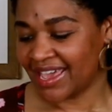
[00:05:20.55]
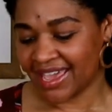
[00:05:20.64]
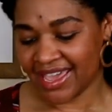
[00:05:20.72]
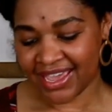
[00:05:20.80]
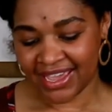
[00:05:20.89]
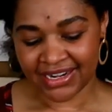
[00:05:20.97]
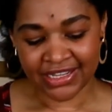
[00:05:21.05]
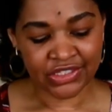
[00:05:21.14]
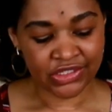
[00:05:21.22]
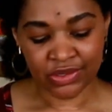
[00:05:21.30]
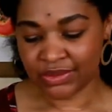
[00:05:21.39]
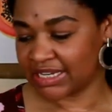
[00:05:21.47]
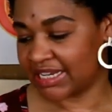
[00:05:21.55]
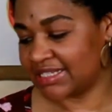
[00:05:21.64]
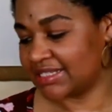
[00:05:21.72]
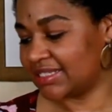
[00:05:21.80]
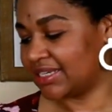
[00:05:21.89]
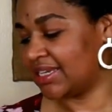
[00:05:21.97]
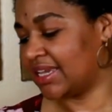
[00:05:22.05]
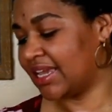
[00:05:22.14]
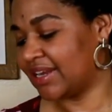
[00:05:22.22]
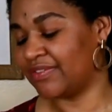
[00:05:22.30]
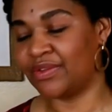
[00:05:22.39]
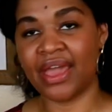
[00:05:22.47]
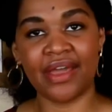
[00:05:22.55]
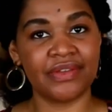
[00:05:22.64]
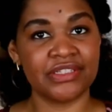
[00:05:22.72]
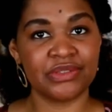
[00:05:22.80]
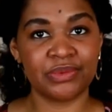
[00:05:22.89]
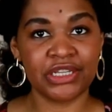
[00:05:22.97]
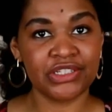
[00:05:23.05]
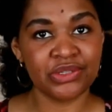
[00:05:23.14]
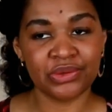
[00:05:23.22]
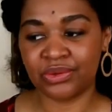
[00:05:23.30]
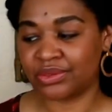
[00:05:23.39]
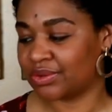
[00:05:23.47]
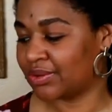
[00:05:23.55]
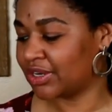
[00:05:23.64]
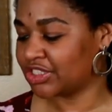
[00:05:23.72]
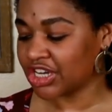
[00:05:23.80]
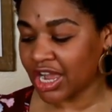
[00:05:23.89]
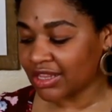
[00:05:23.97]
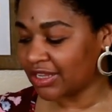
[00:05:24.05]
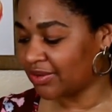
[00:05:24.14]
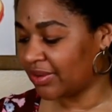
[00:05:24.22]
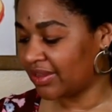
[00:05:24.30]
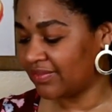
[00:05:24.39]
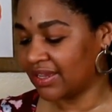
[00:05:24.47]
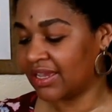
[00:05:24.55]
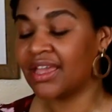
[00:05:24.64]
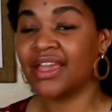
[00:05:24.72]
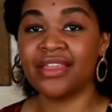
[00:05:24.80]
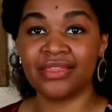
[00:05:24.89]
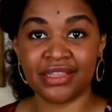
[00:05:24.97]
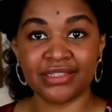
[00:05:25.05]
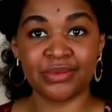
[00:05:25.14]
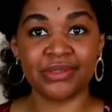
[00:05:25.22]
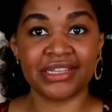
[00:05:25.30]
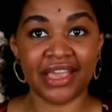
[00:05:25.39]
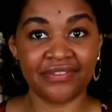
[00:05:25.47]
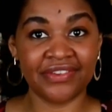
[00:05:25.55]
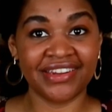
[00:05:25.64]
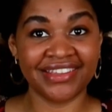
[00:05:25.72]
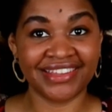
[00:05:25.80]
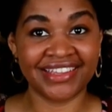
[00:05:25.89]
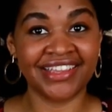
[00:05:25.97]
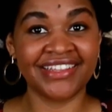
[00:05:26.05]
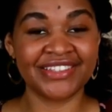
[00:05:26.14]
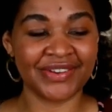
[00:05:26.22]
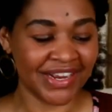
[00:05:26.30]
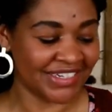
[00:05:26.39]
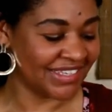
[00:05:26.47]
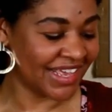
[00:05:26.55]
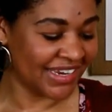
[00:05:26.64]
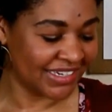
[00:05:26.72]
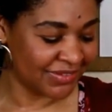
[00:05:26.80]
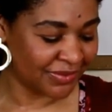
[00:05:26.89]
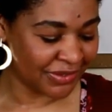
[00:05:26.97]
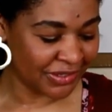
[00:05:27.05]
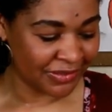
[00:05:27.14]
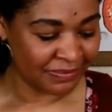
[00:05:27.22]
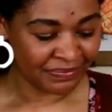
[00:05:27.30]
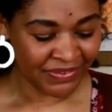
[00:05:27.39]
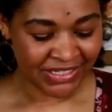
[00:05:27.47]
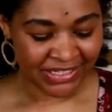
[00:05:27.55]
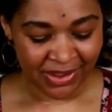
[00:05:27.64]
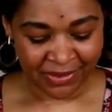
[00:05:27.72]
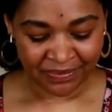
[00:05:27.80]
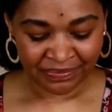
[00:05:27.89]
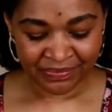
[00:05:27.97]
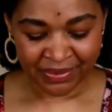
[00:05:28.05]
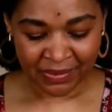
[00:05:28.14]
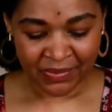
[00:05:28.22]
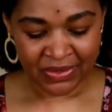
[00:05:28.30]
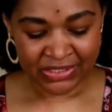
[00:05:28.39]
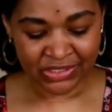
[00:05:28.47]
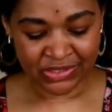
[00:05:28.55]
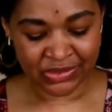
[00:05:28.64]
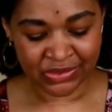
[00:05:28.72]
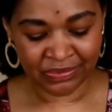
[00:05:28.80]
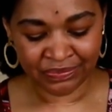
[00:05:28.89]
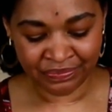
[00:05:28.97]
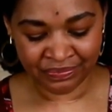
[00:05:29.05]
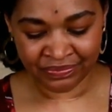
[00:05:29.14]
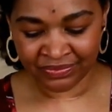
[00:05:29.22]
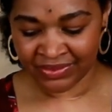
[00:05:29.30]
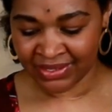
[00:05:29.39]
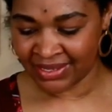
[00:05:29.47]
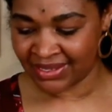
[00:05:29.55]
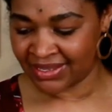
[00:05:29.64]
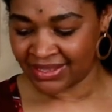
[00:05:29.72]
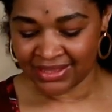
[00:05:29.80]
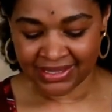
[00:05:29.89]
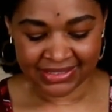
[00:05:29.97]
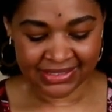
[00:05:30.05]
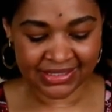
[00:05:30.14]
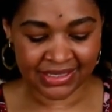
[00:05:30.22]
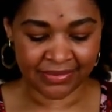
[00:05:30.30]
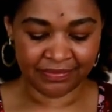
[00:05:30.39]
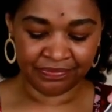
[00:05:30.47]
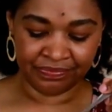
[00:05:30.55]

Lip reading: and it's so tasty, and if you have a sweet tooth or a chocolate craving, this will definitely scratch that itch for you. So I'm going to, let's see.